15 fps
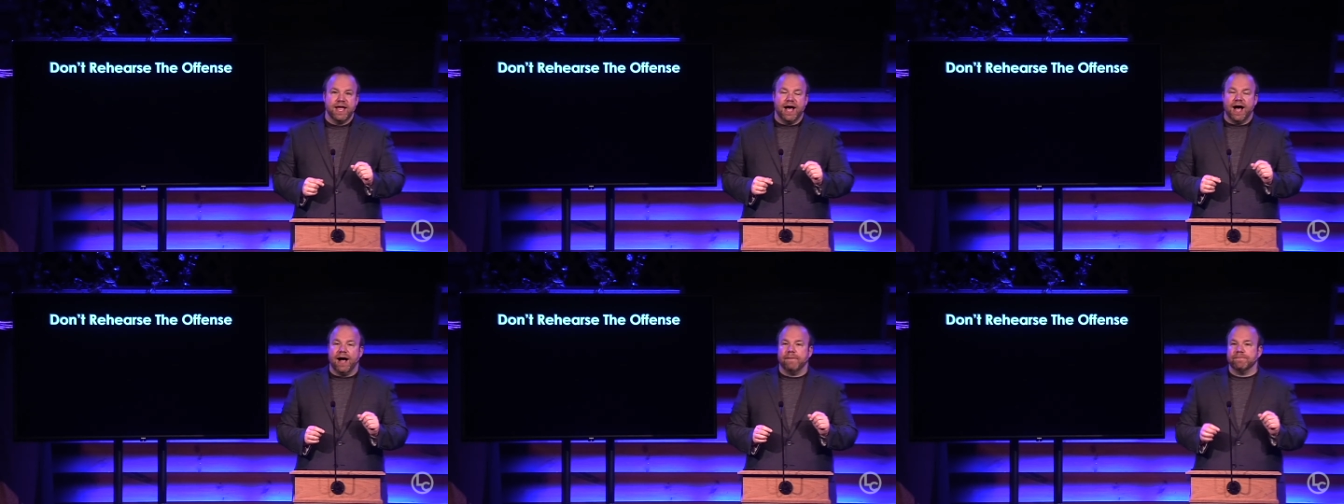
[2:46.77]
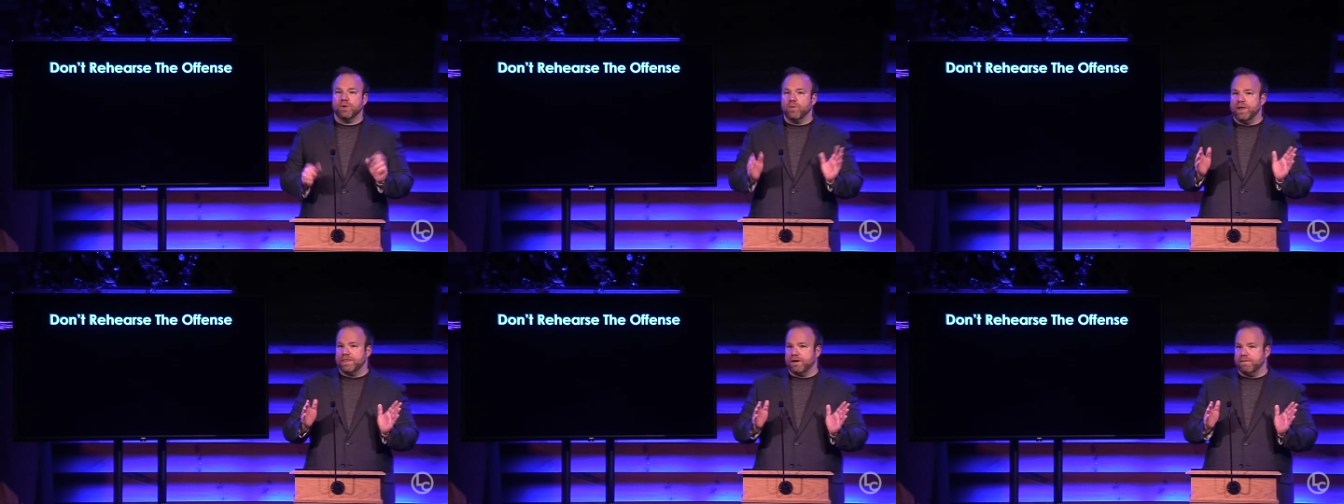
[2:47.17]
Um,
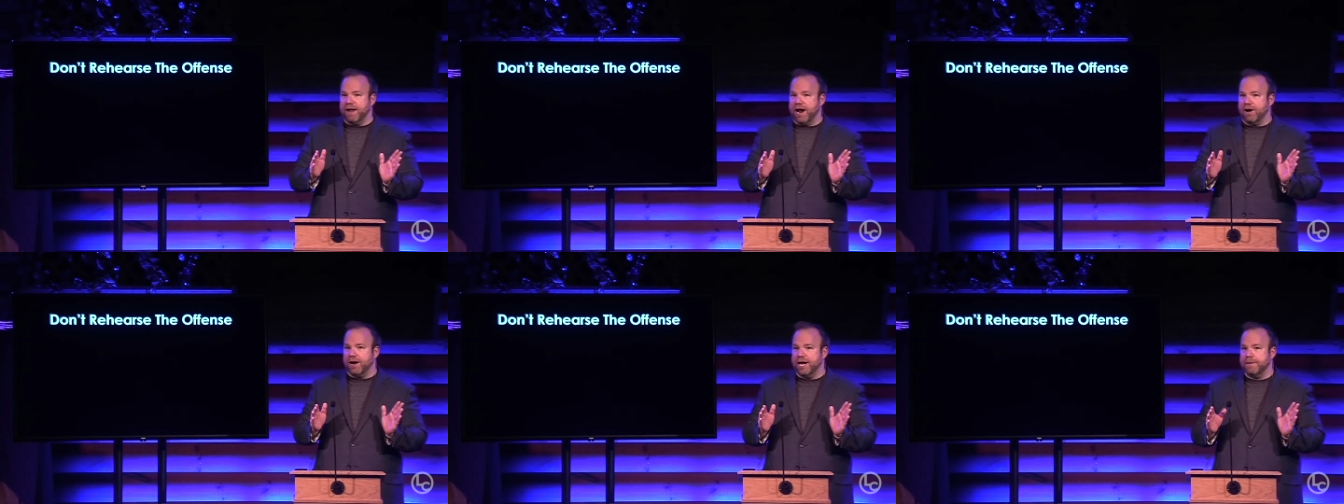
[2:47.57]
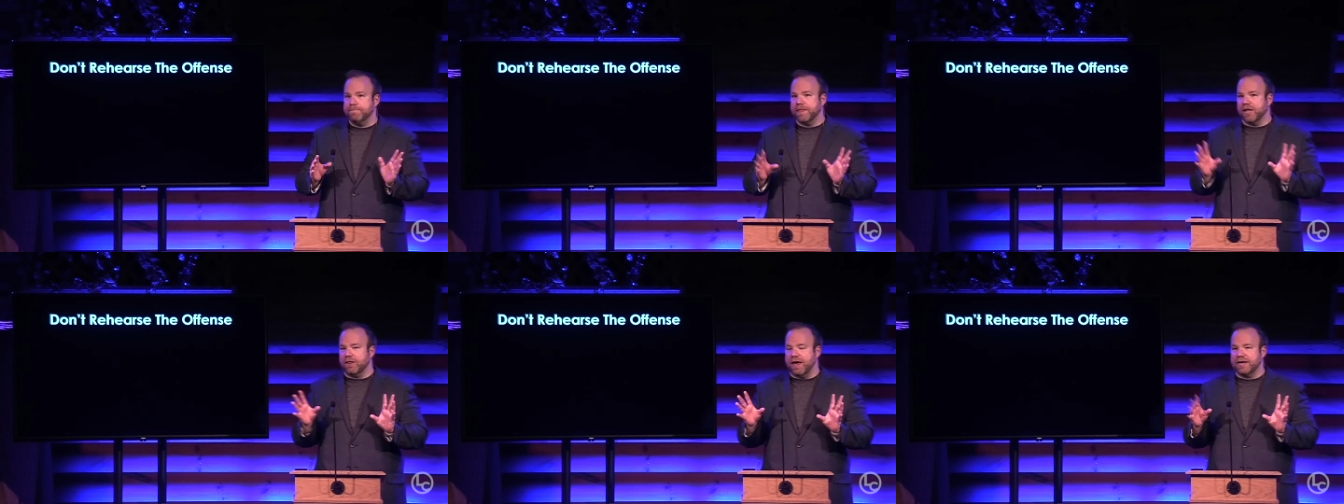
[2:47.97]
when they're married,
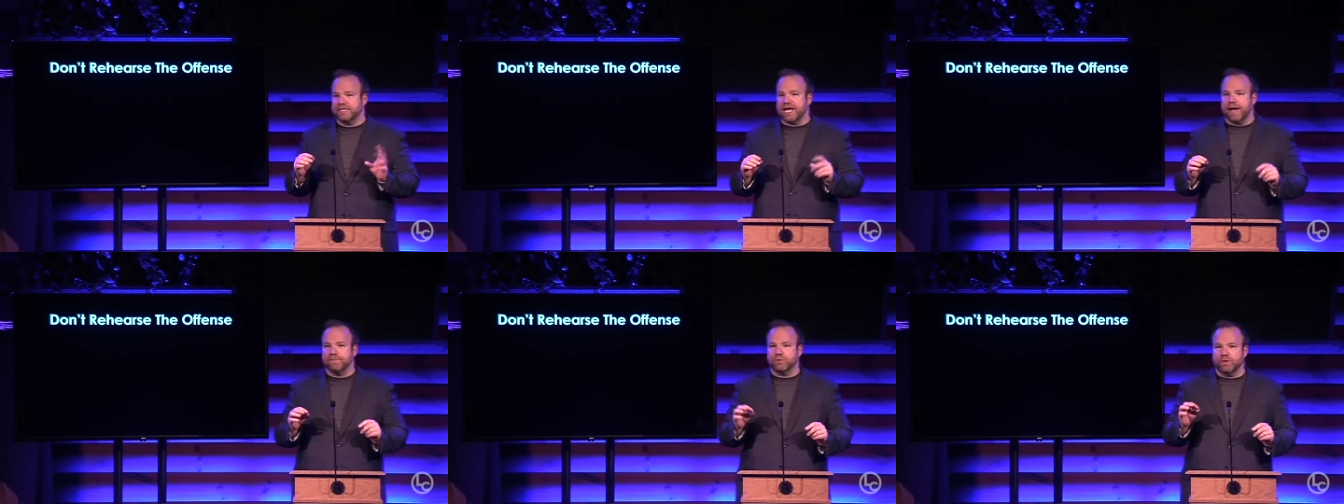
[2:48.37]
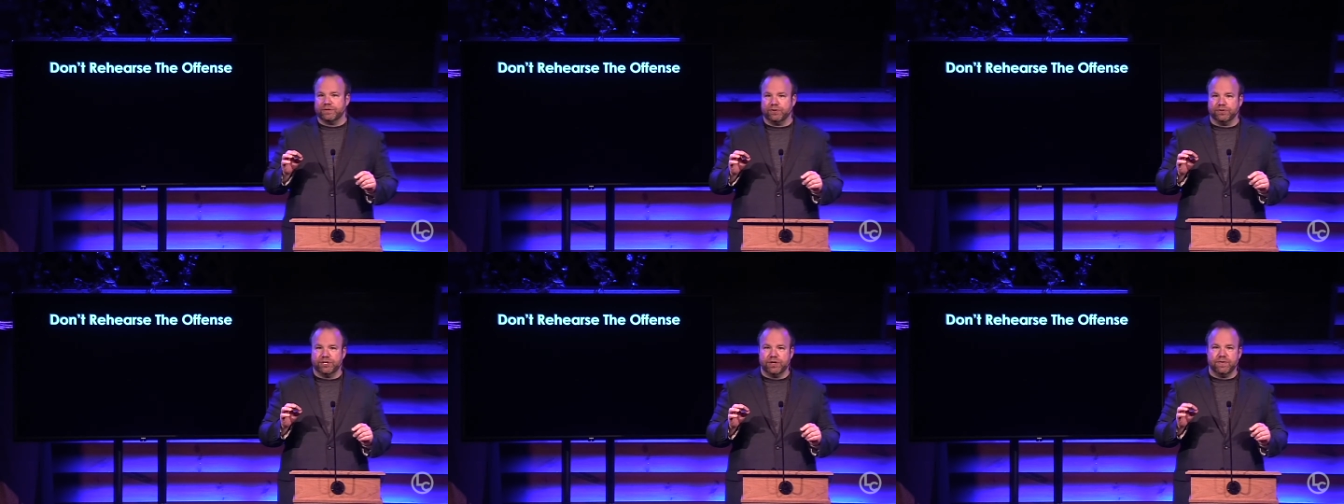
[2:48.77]
a lot of times what
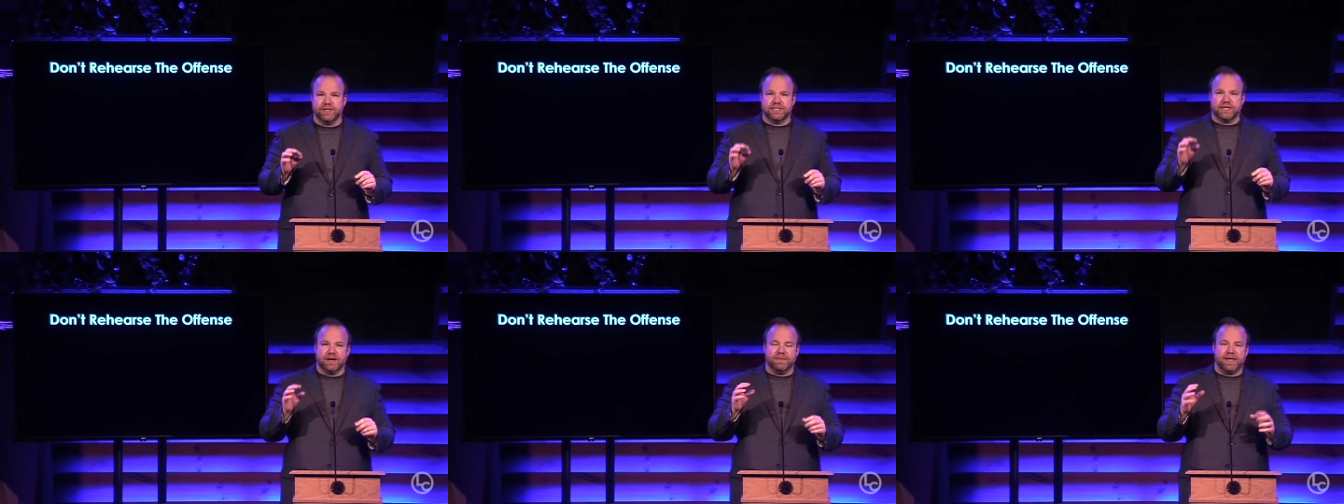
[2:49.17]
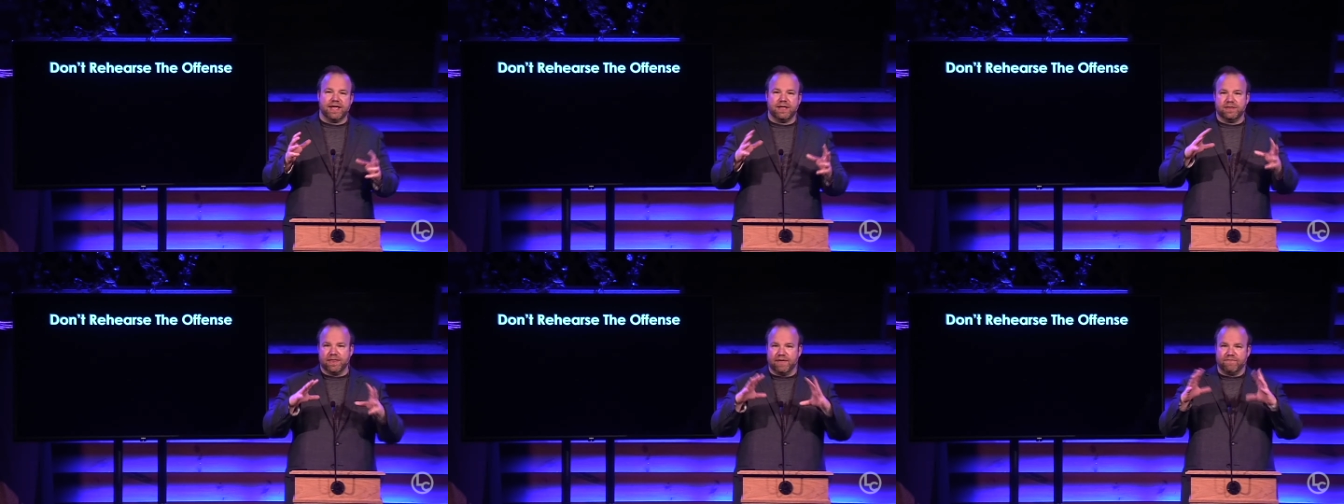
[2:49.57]
they'll do is, you know, they,
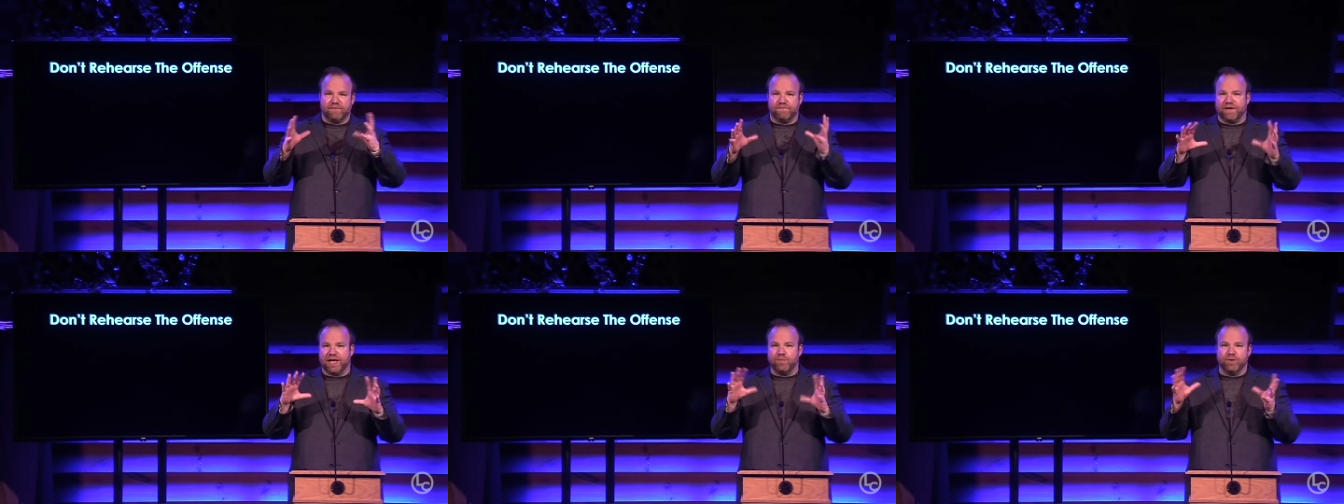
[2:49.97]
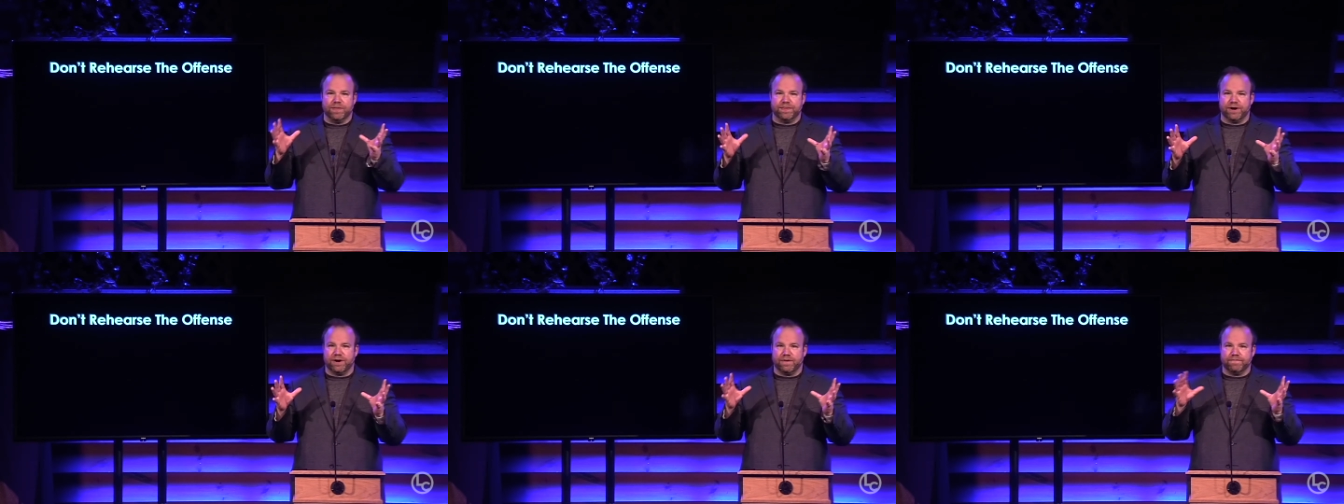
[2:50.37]
you they have a fight with
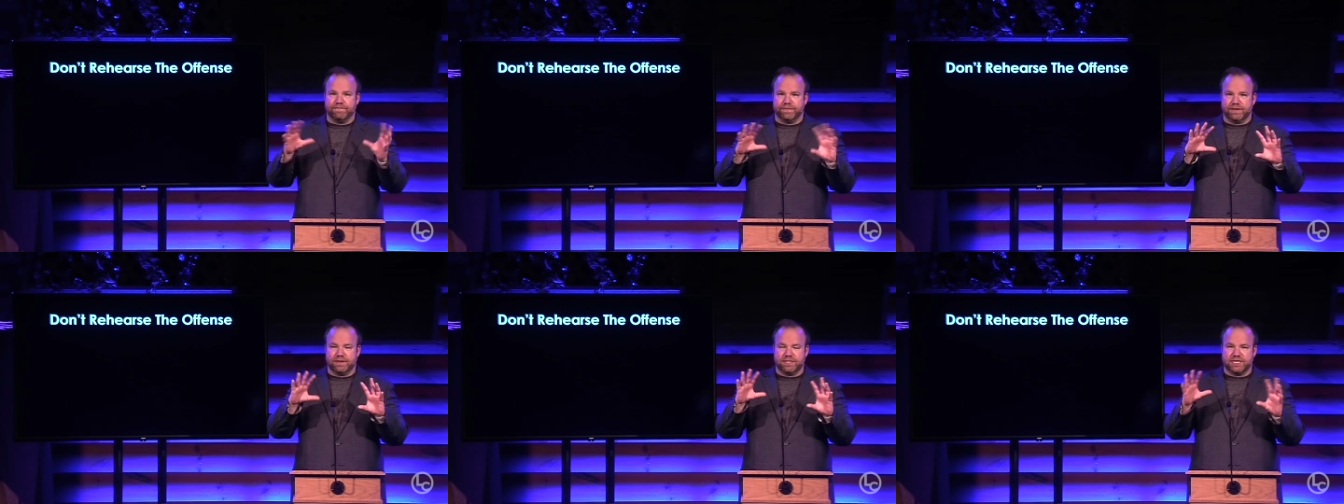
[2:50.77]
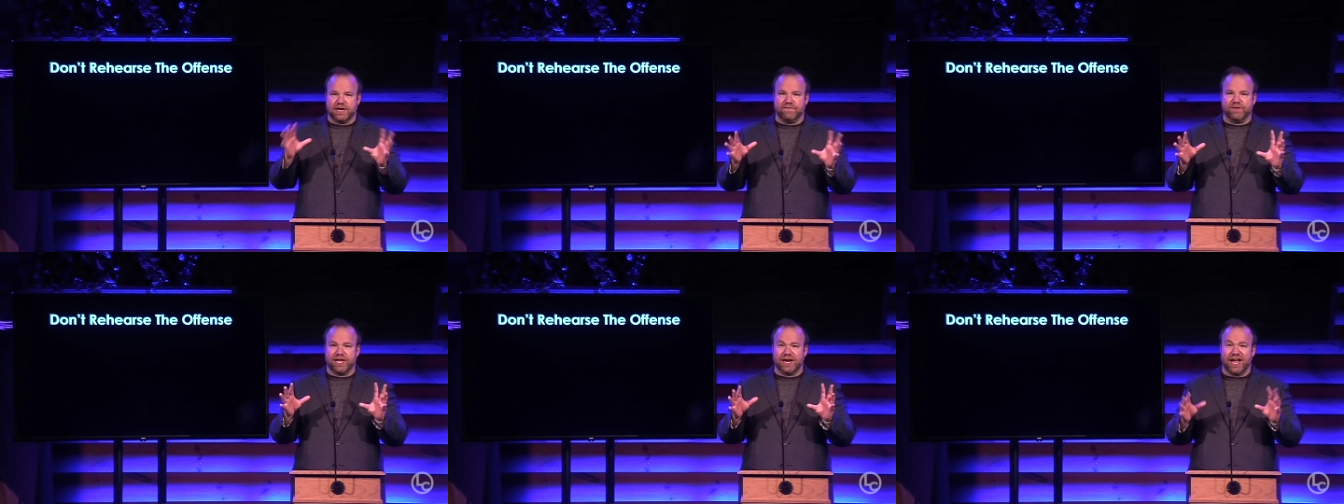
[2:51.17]
their
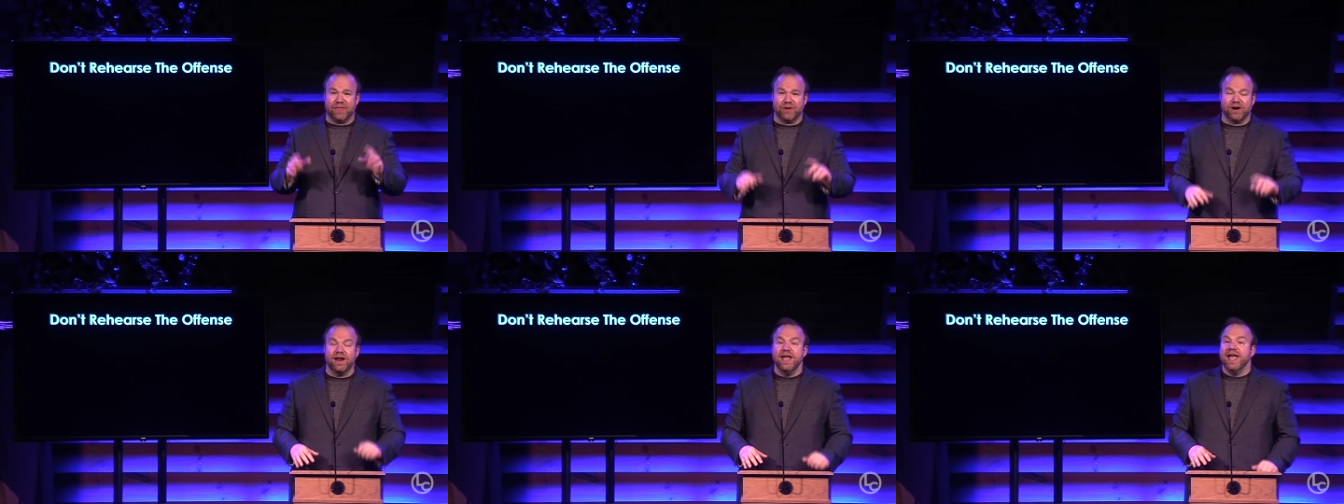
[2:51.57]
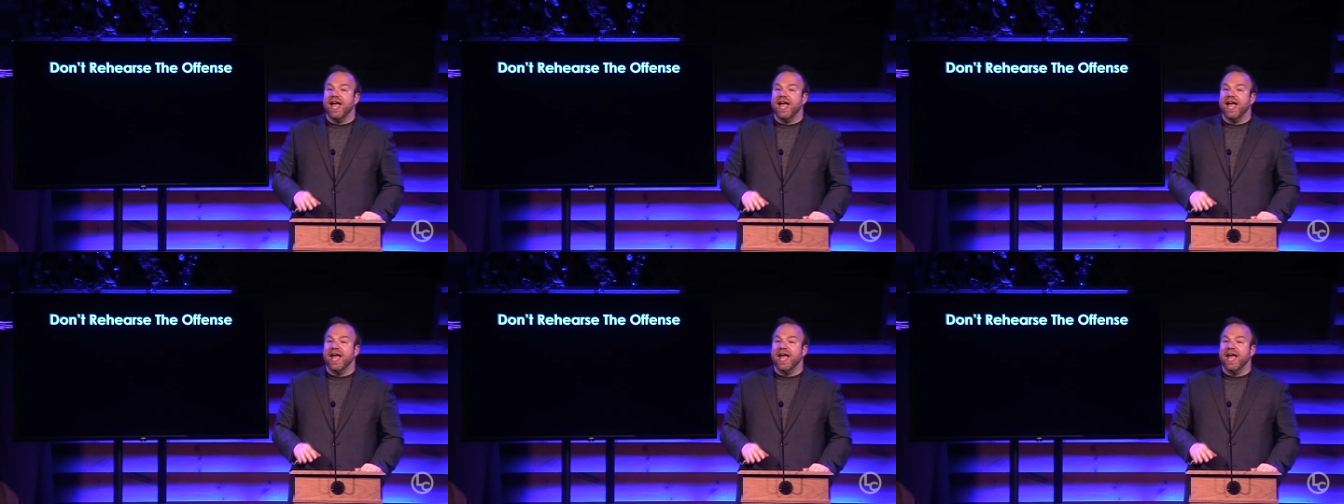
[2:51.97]
significant other.